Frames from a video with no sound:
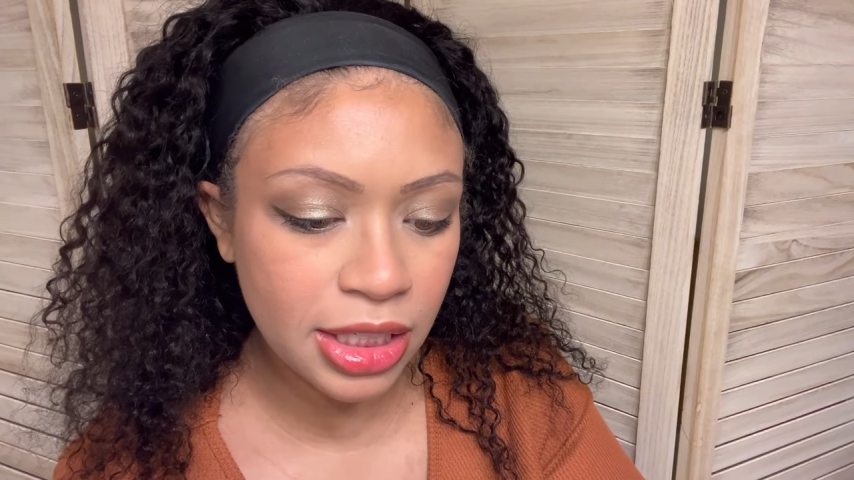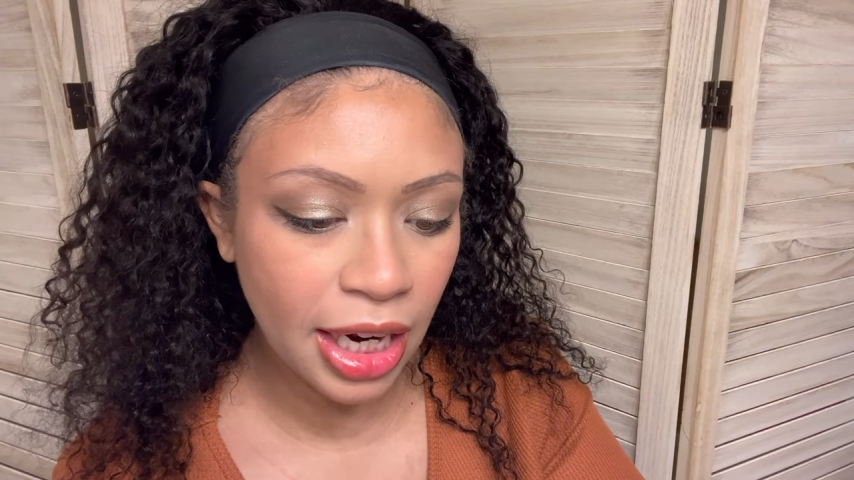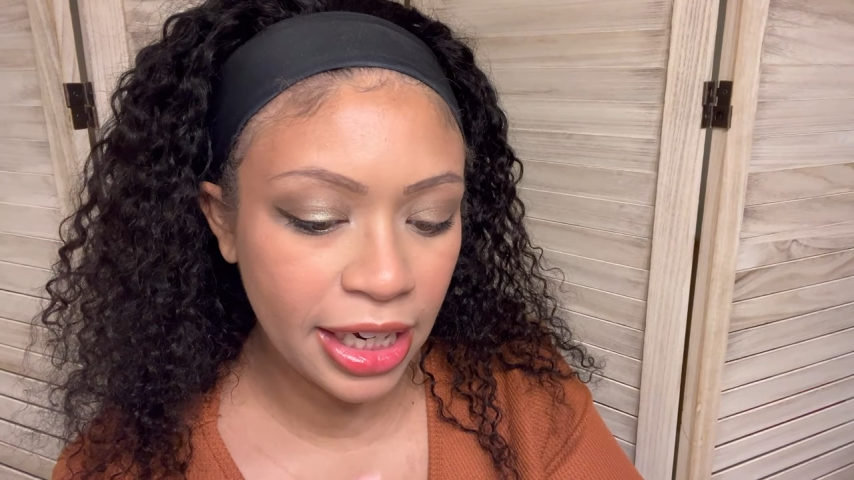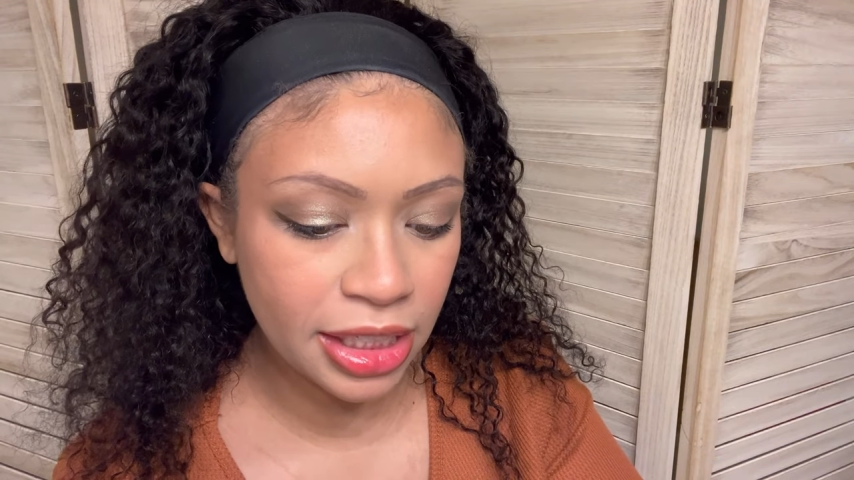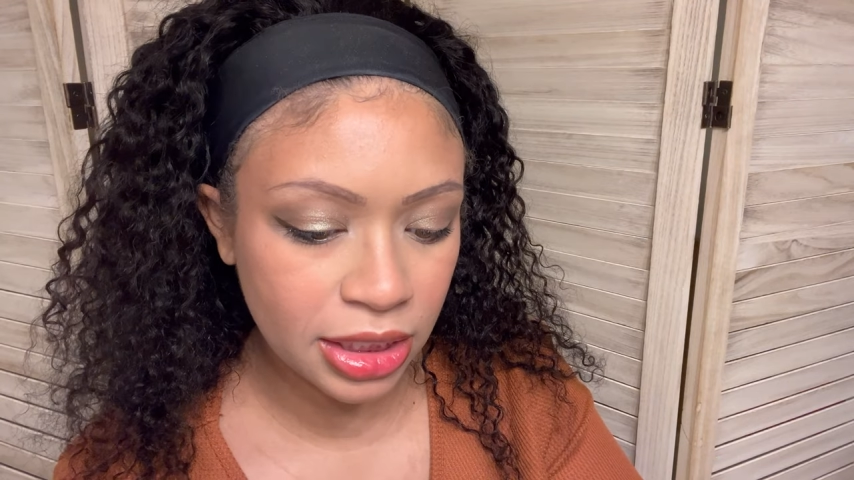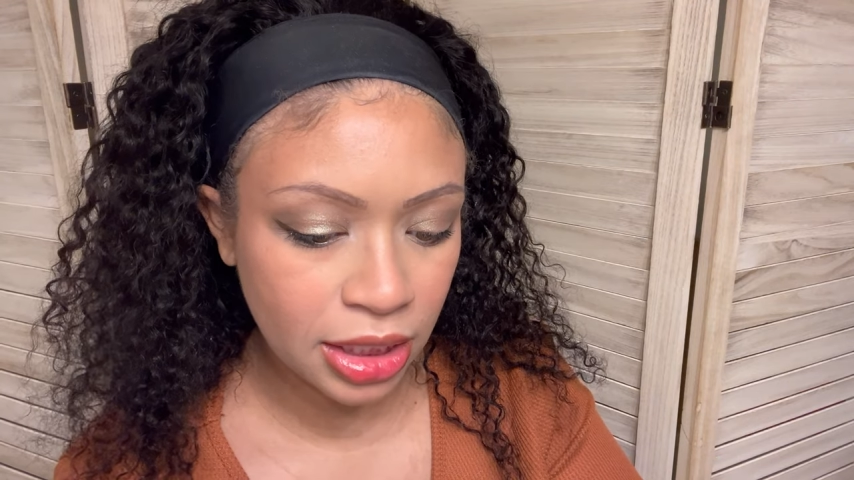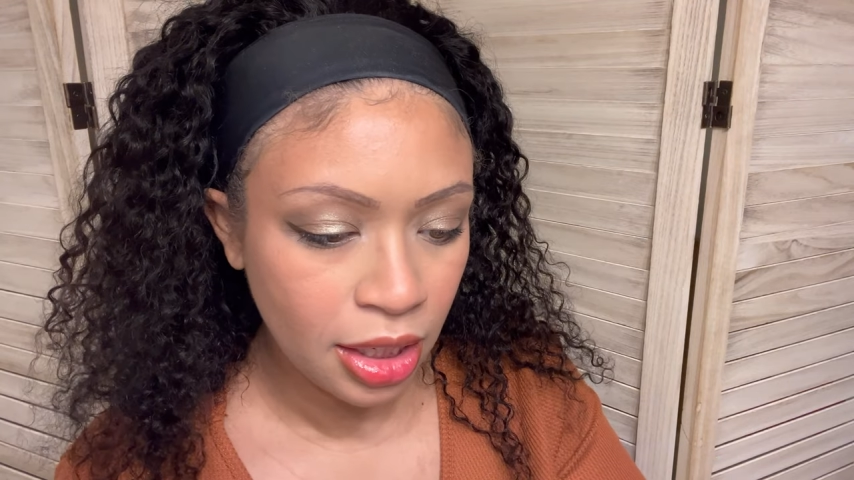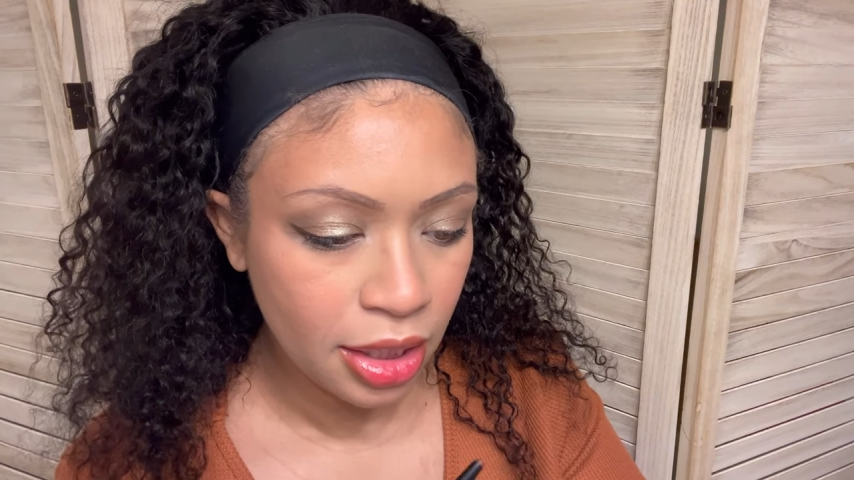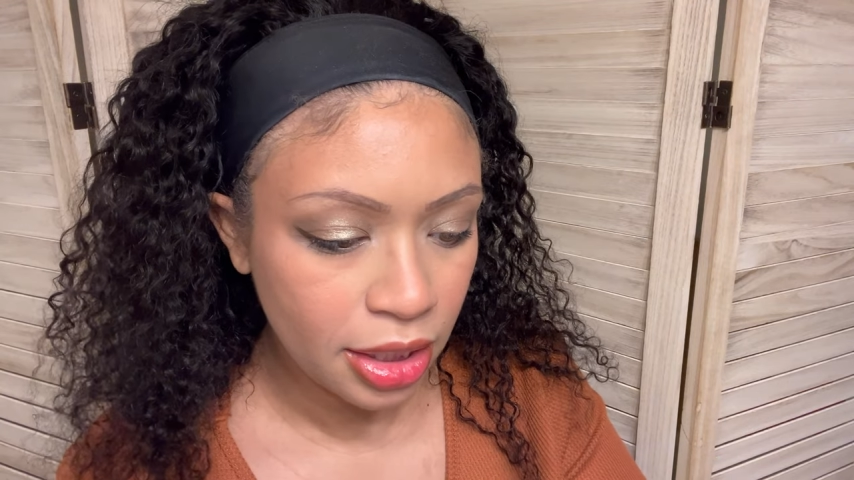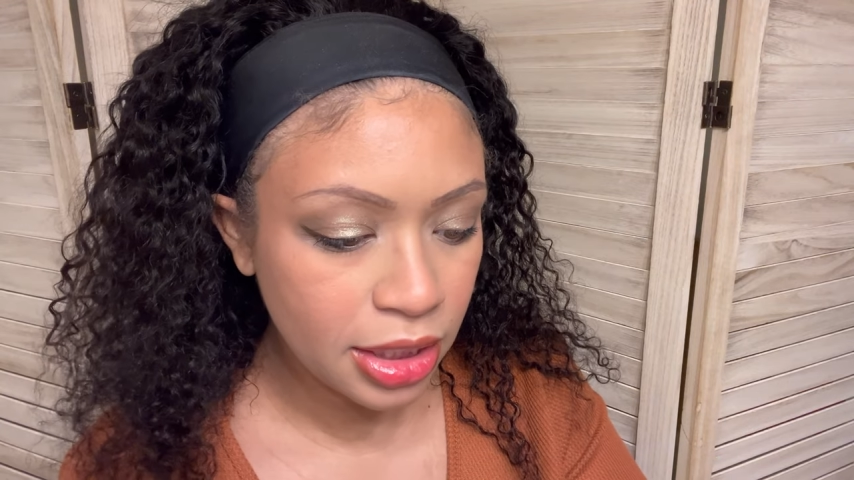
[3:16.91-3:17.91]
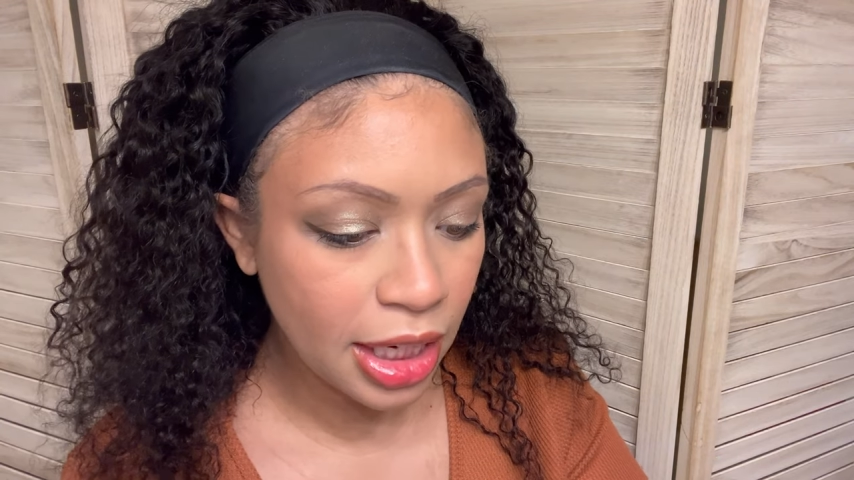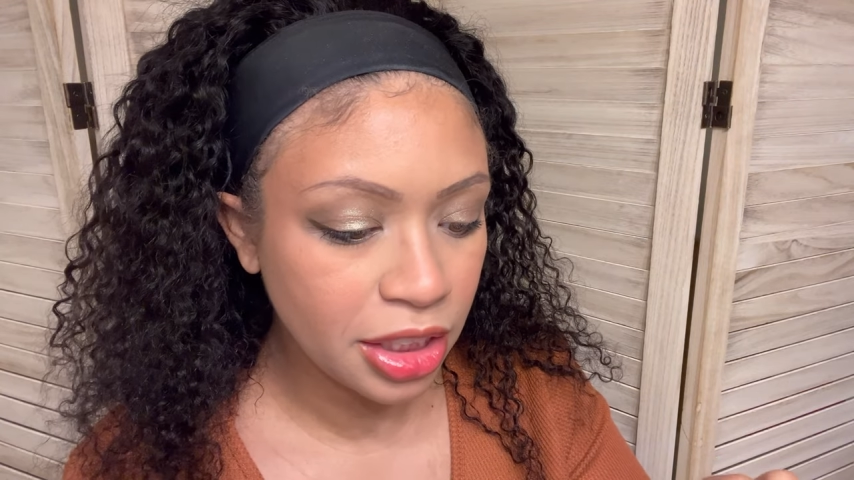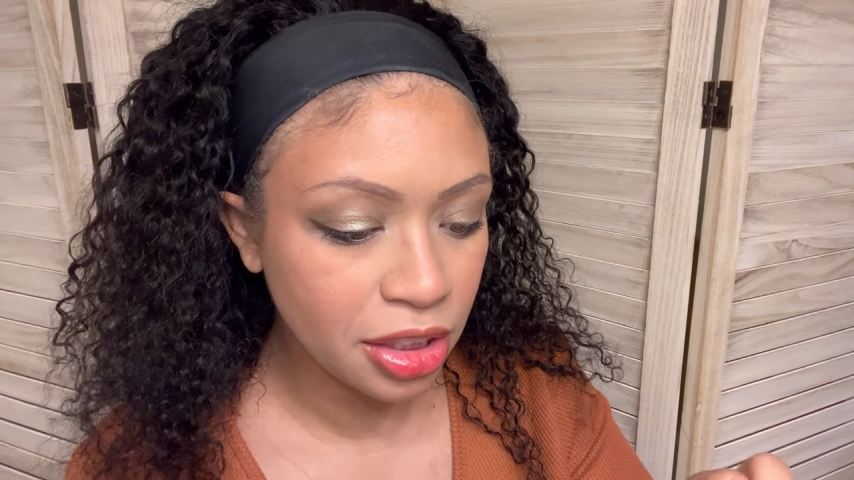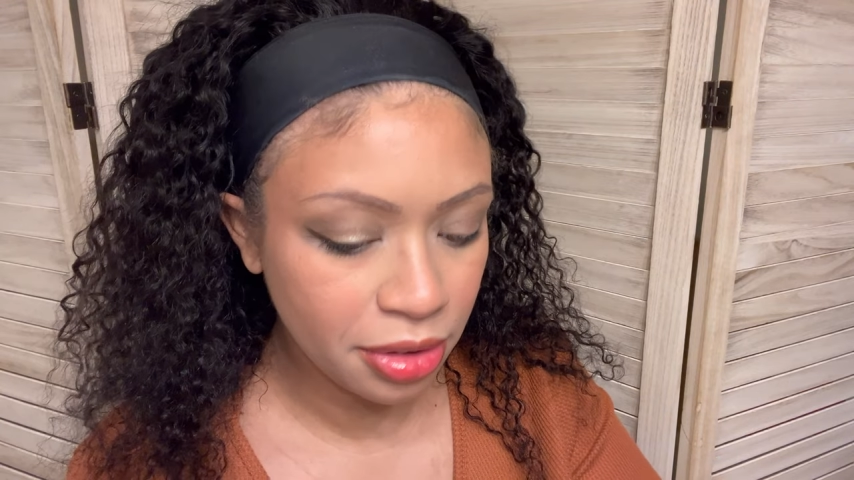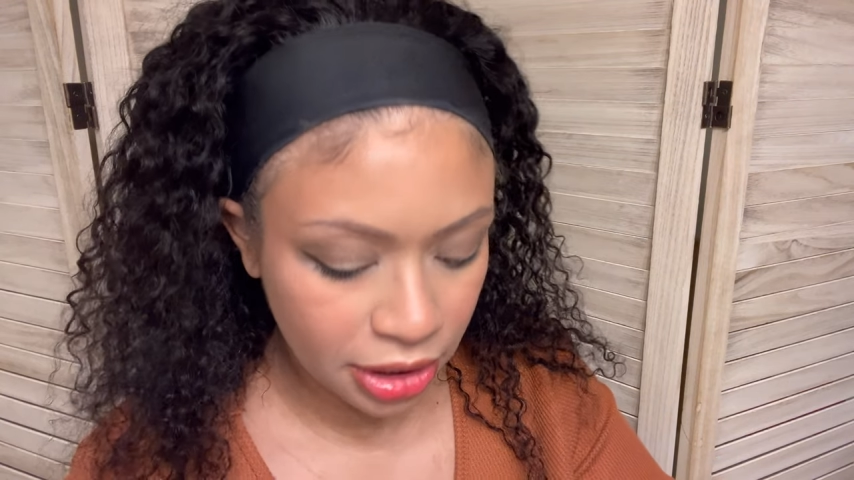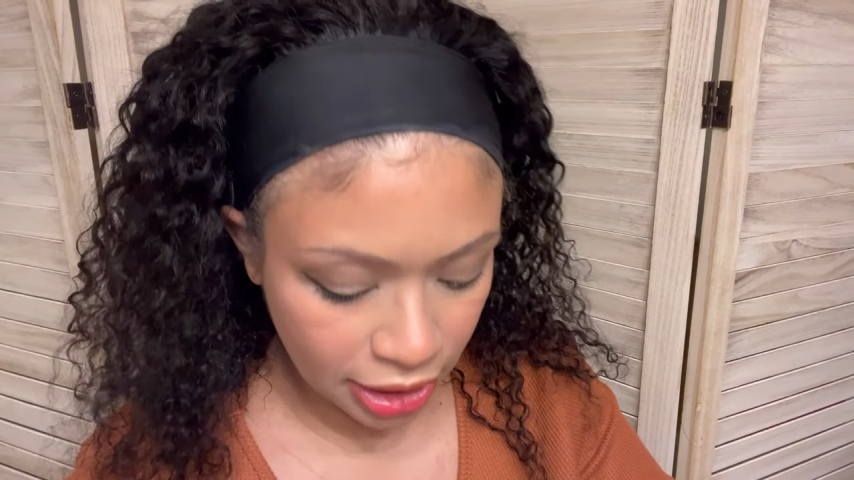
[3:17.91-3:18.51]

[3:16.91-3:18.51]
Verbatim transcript: nice. This is actually really